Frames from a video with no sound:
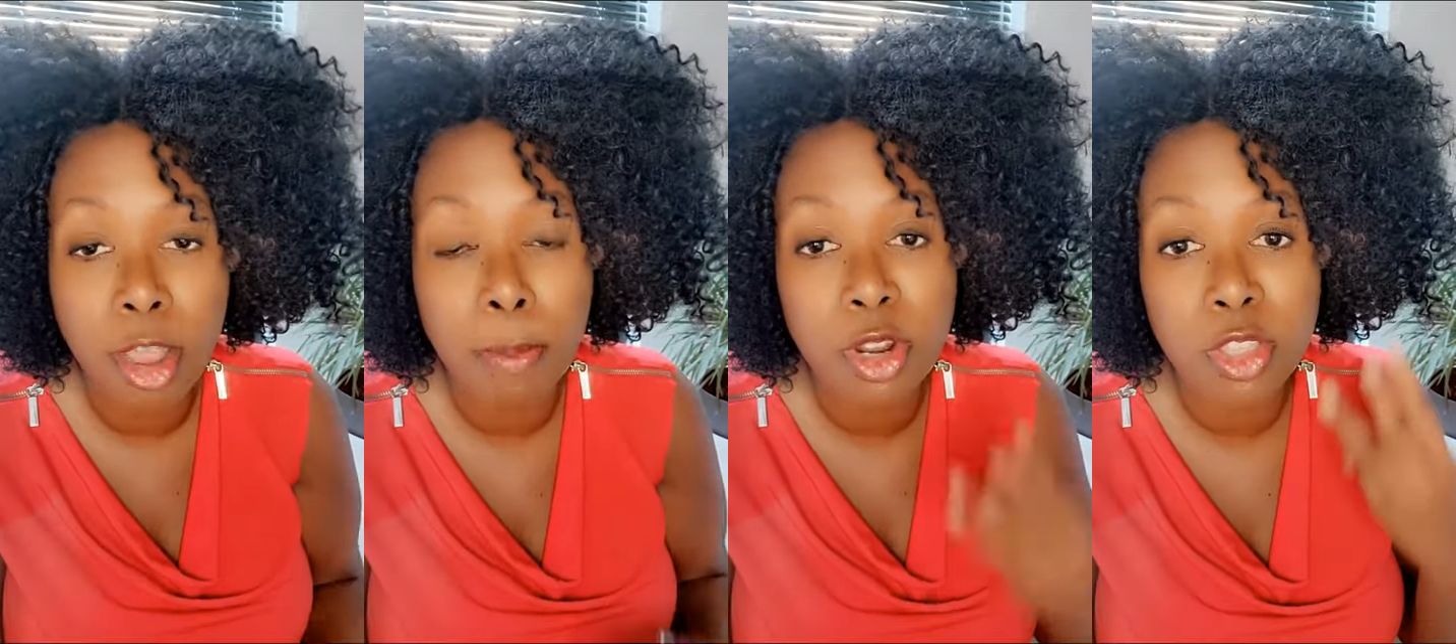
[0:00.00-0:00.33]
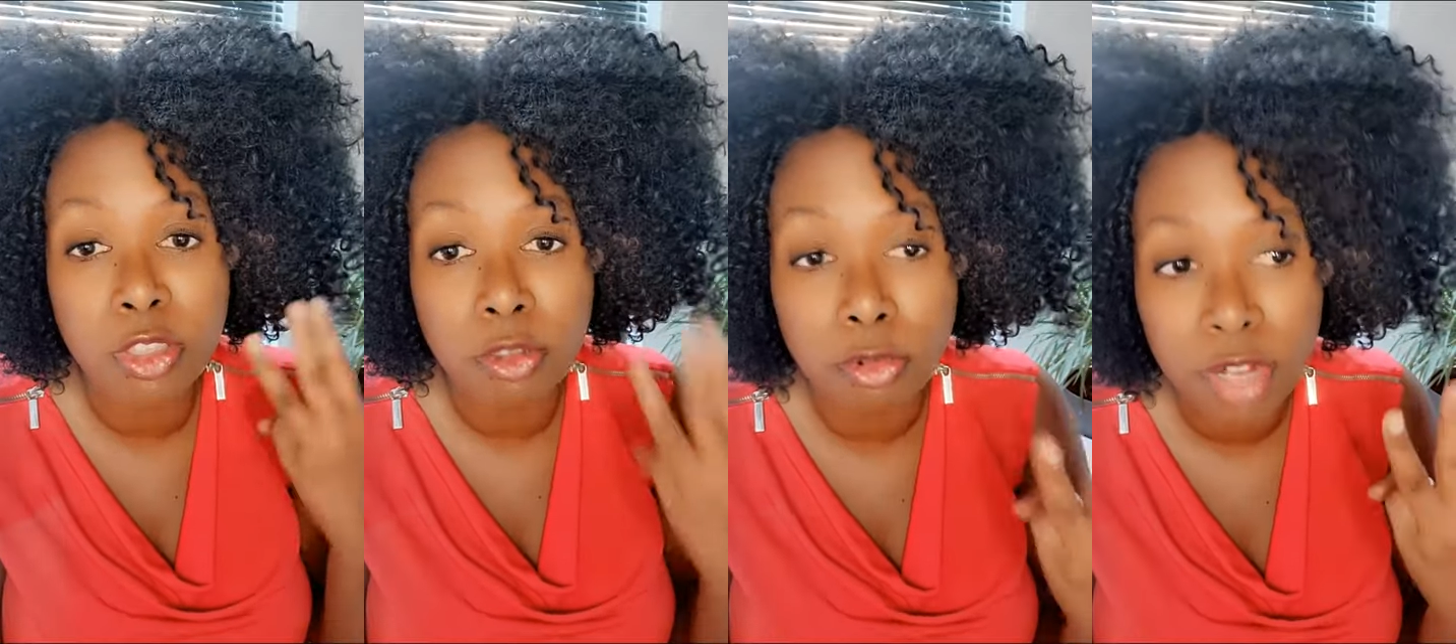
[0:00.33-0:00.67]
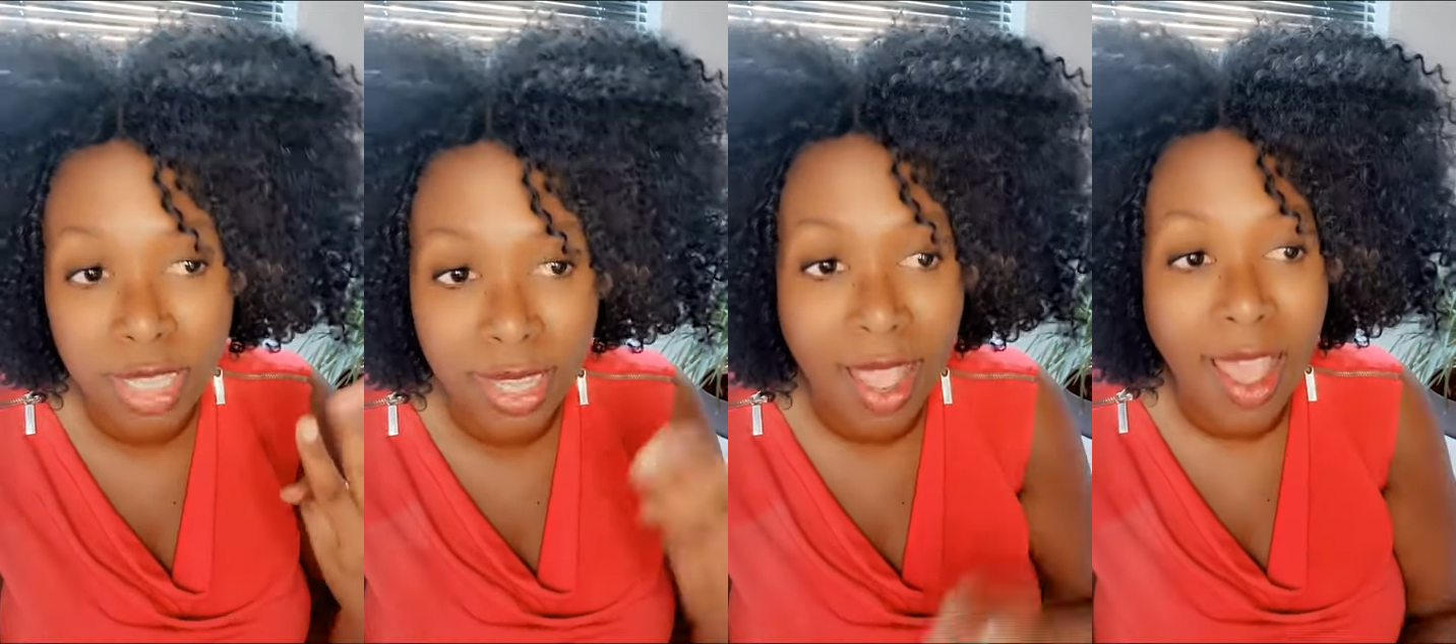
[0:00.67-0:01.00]
Number
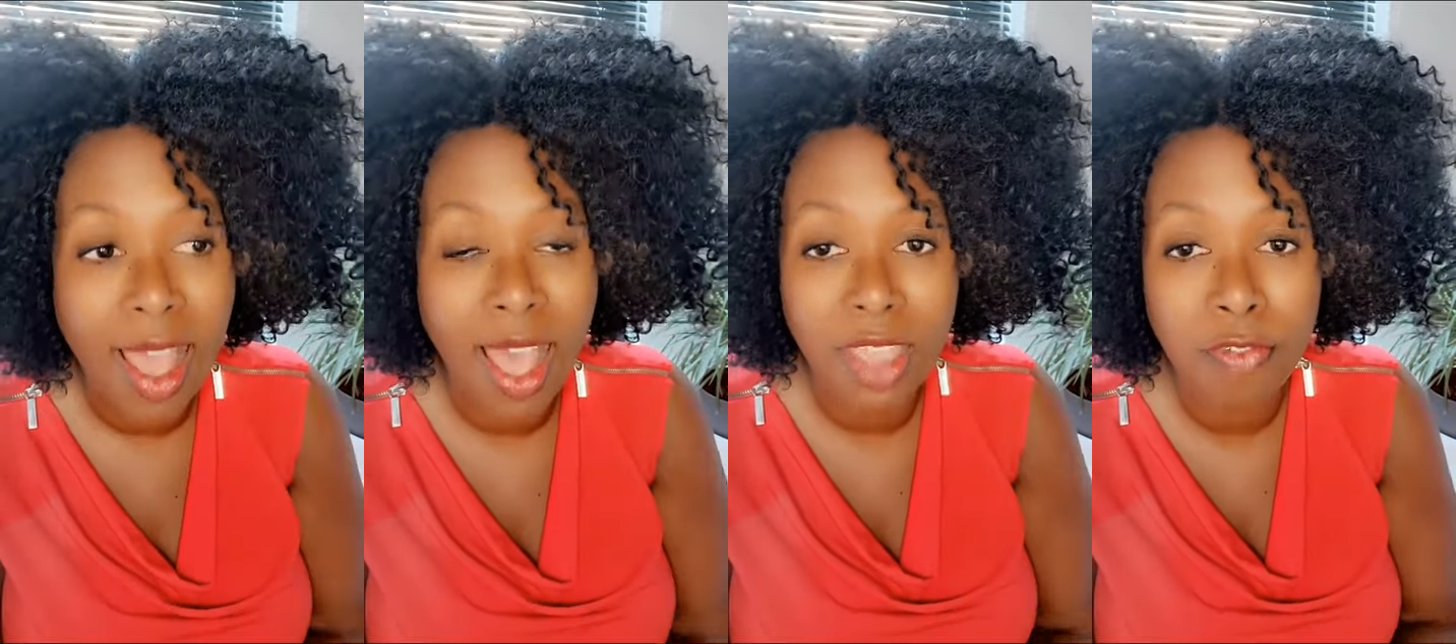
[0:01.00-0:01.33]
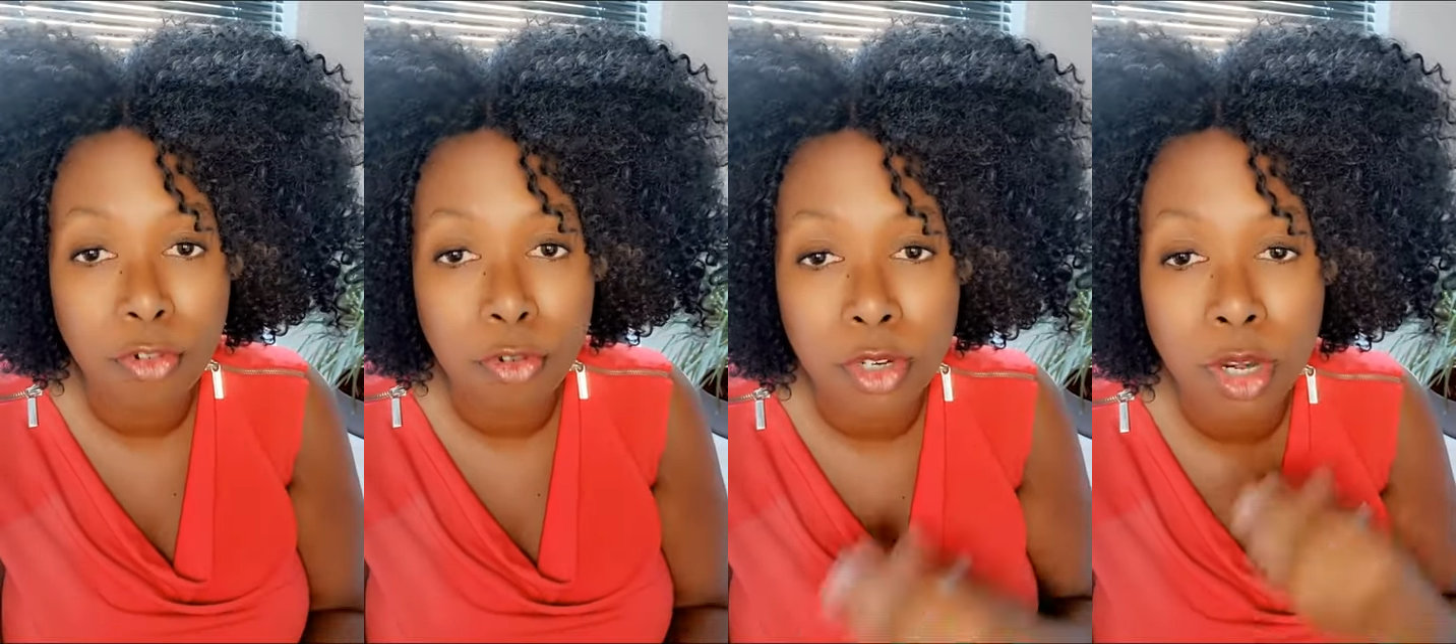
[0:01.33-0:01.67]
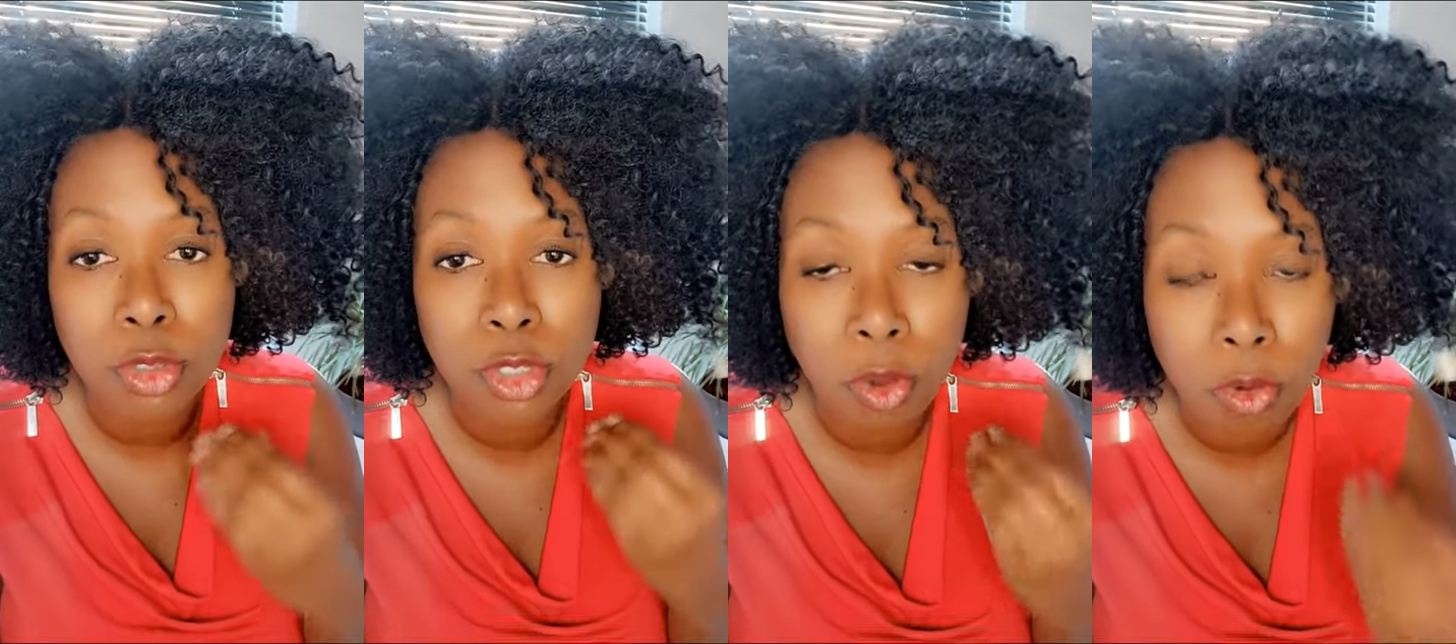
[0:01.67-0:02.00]
three, high
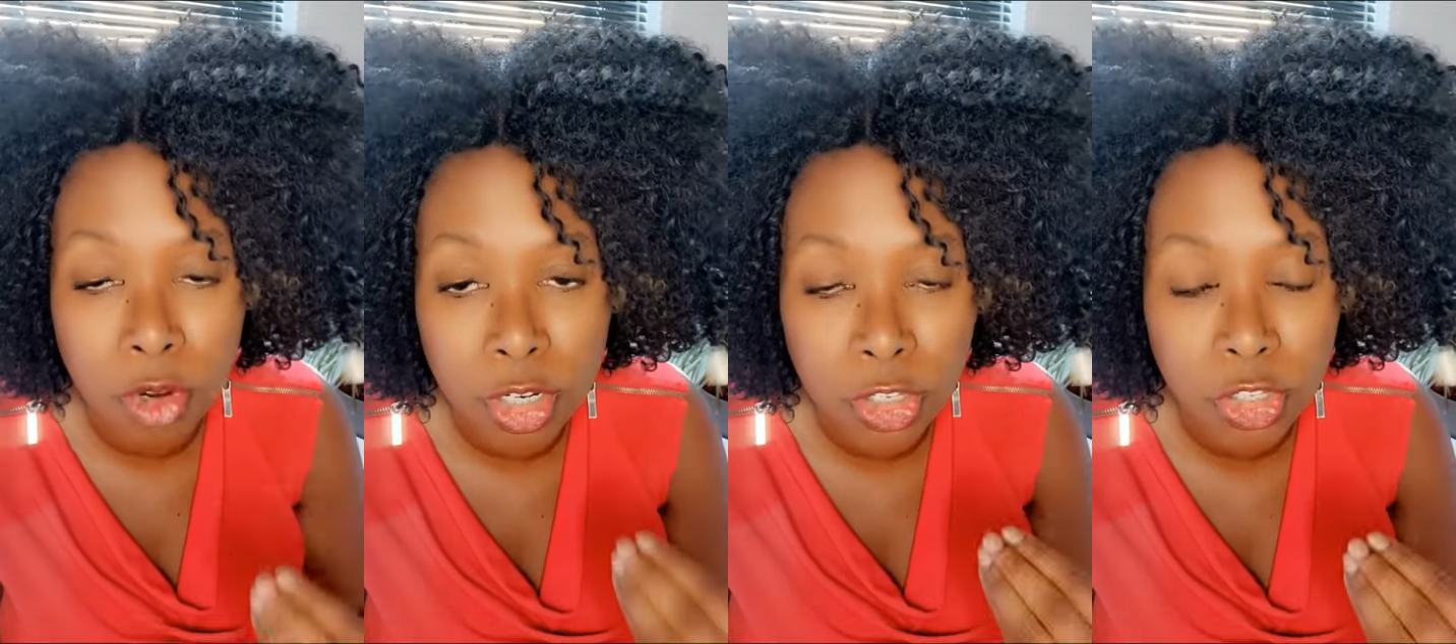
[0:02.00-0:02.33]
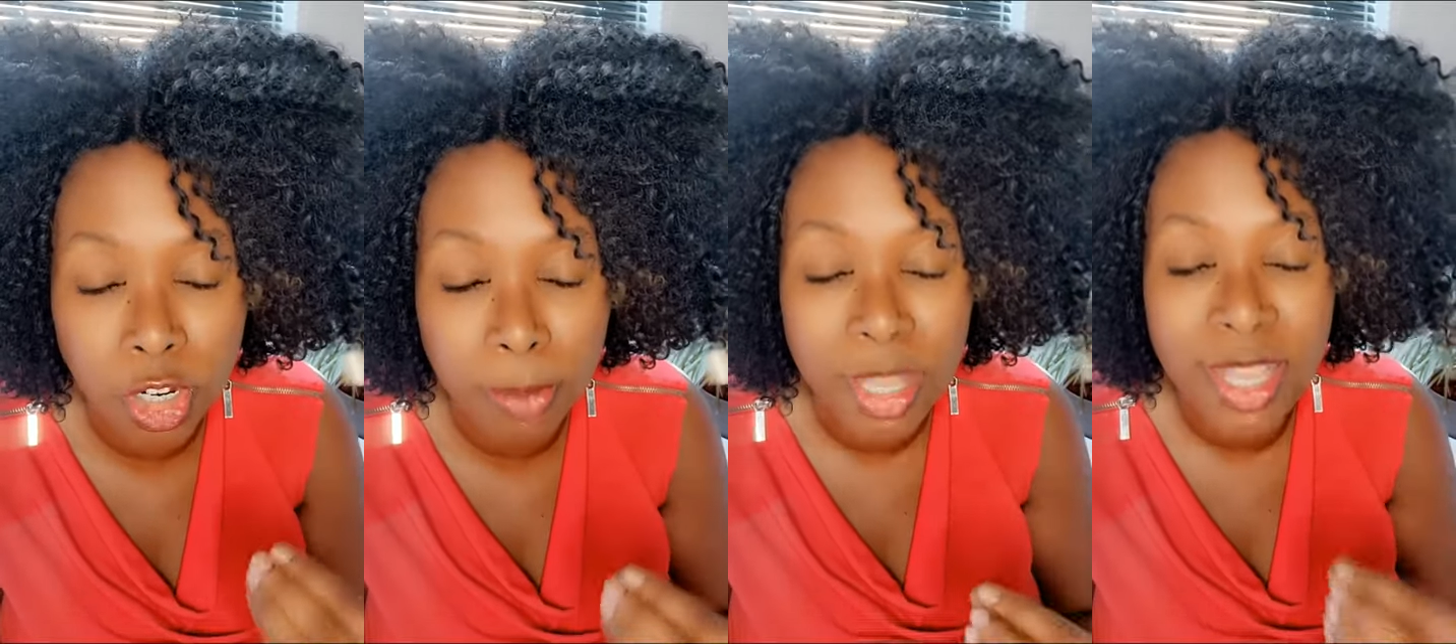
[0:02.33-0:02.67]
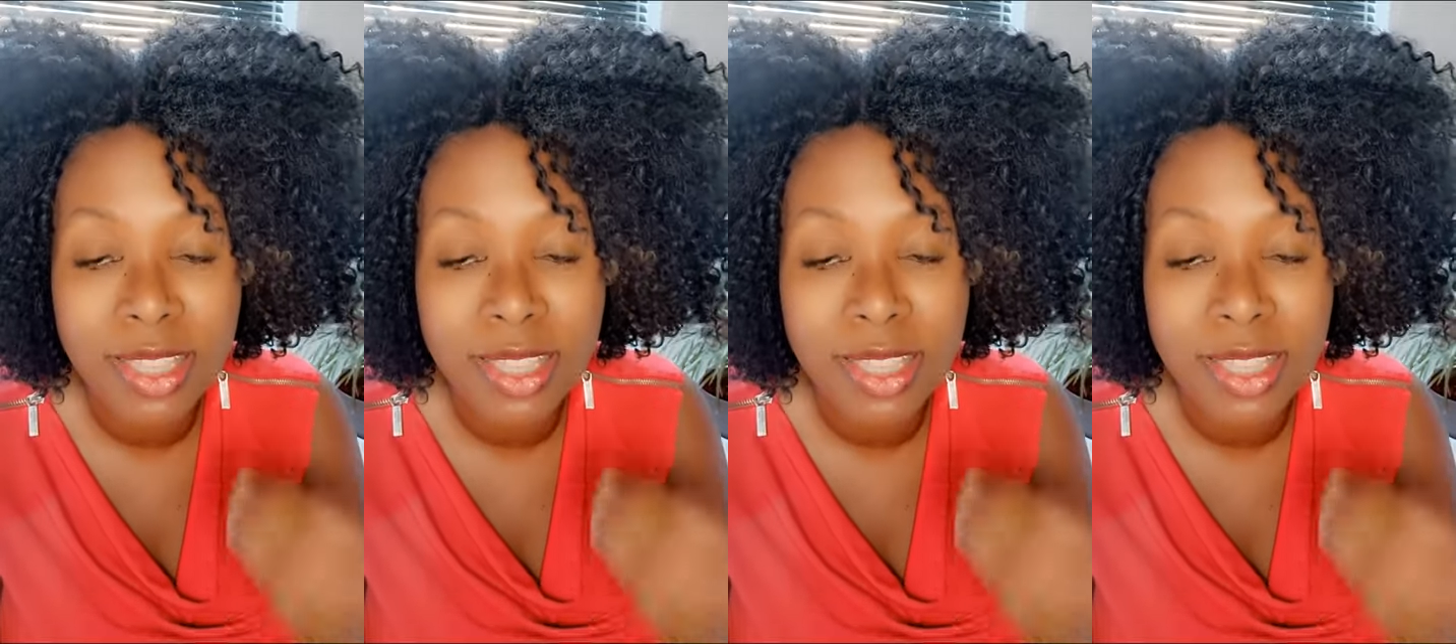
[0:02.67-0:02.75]
fructose corn syrup.